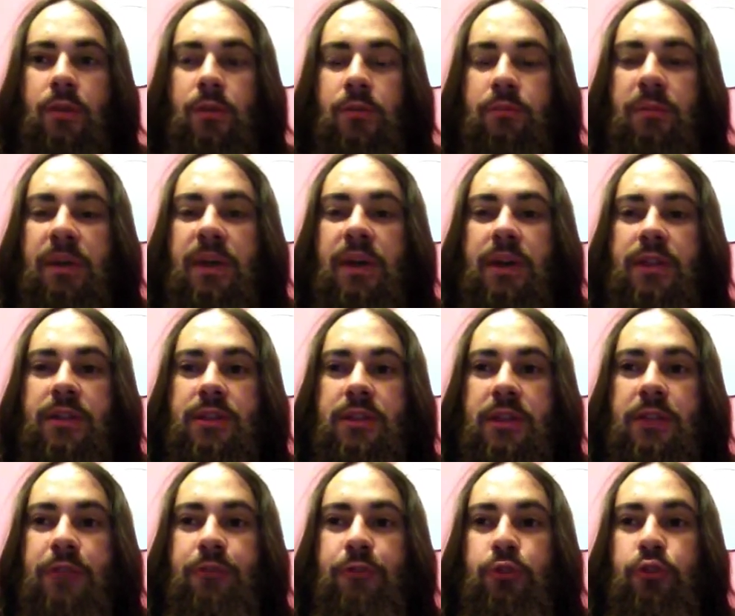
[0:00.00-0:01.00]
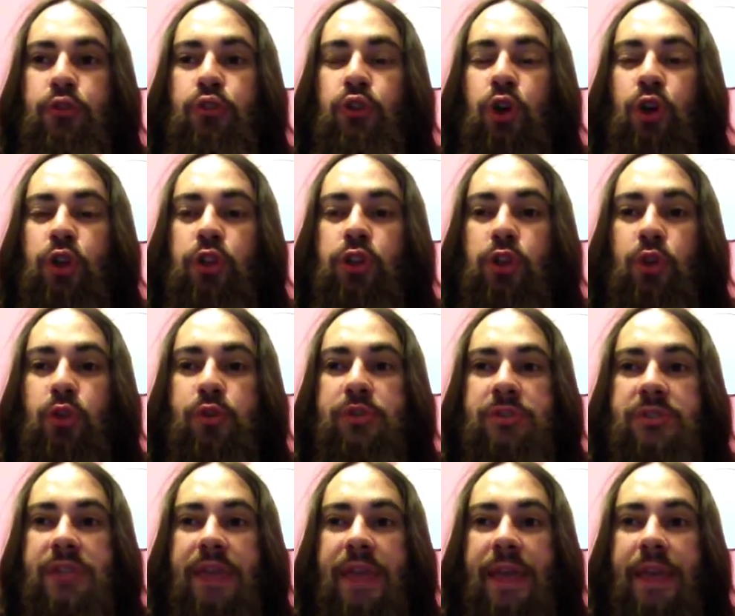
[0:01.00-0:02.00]
But if you don't know
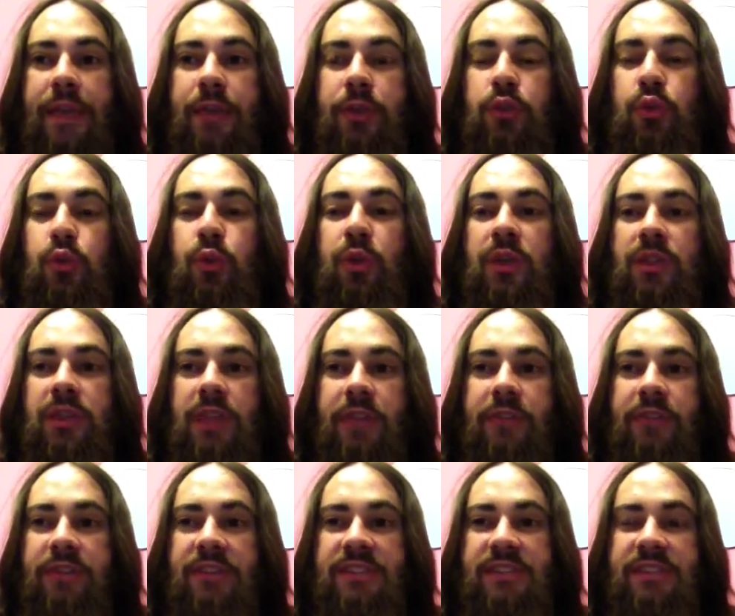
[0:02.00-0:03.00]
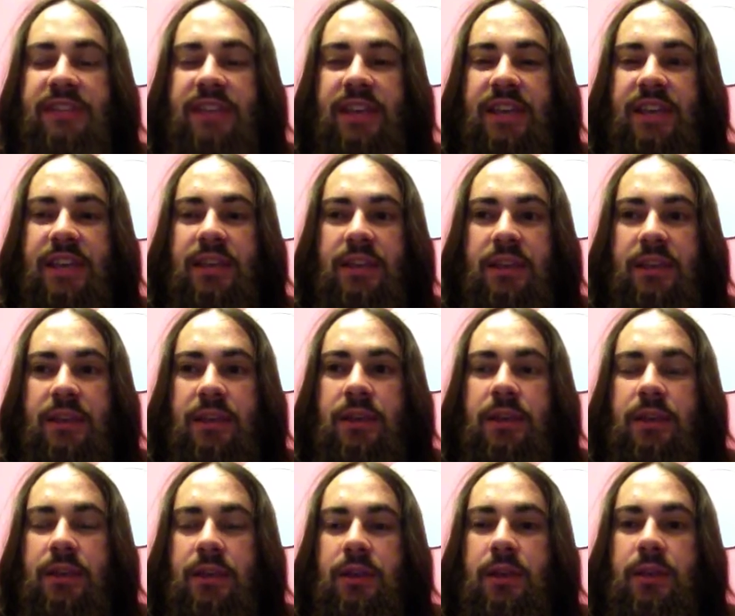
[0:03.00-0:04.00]
slang, you can never say
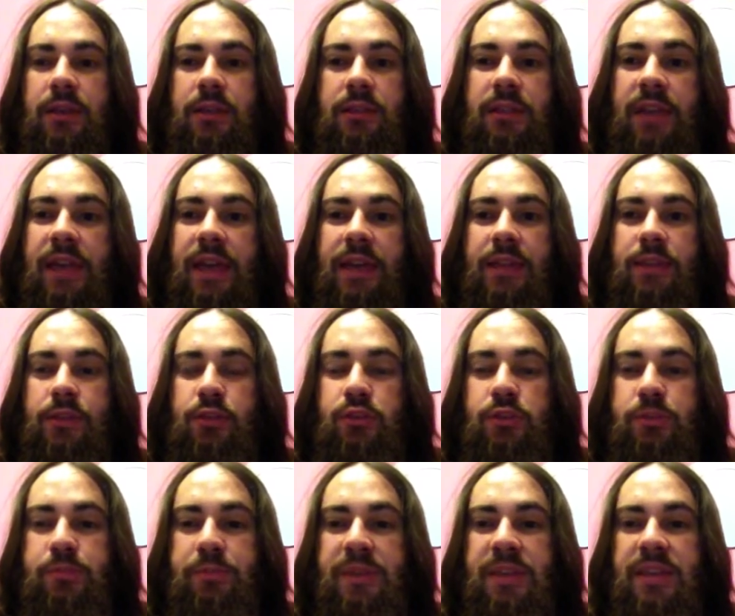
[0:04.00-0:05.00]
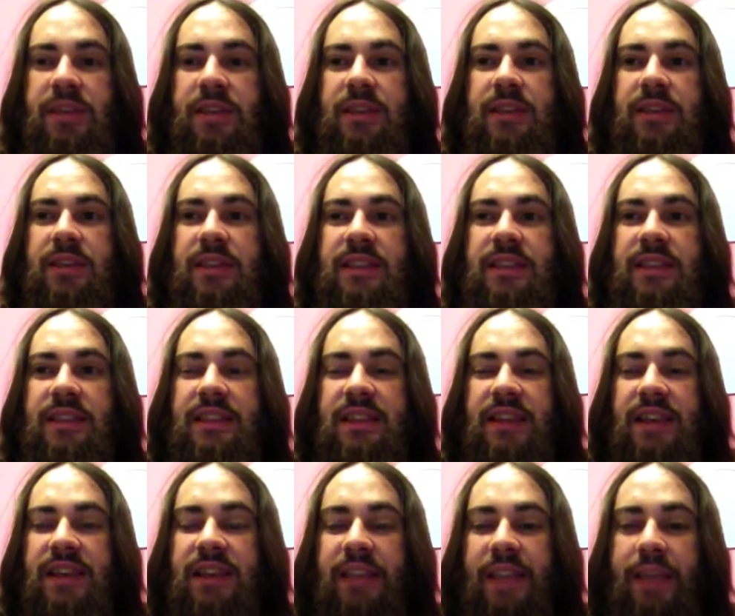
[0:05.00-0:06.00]
that you speak
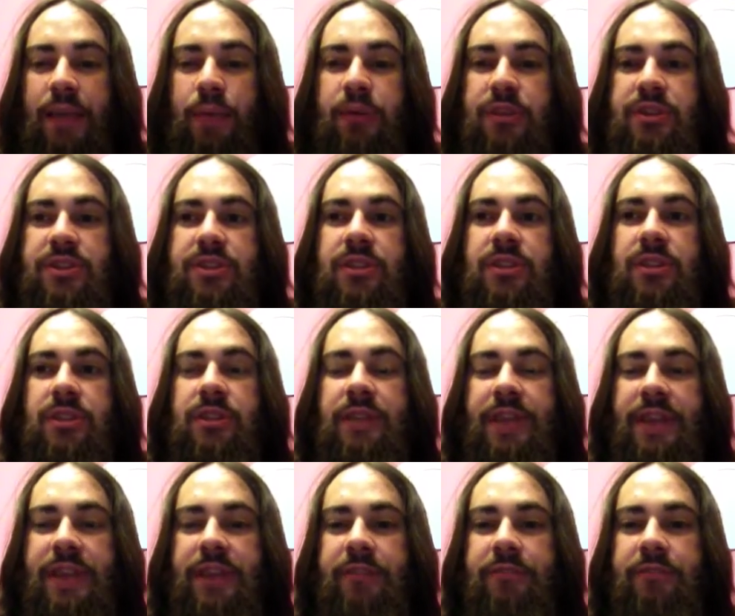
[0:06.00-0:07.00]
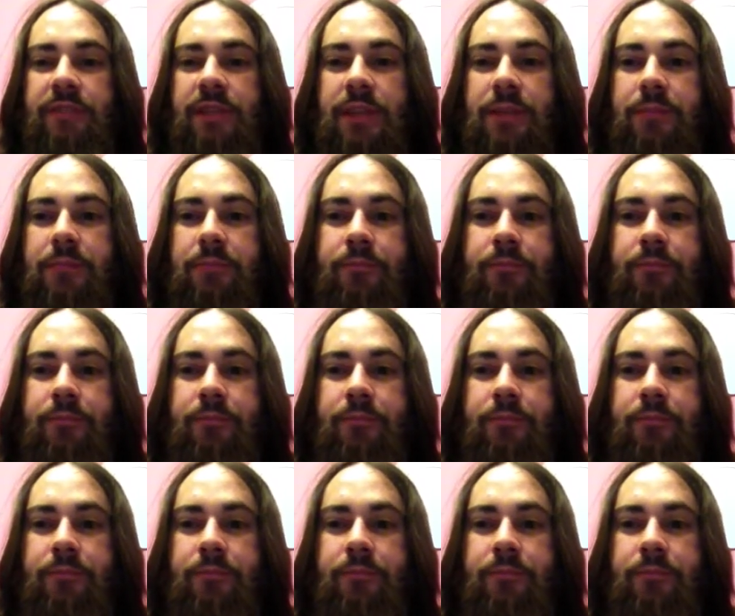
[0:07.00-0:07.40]
a language natively.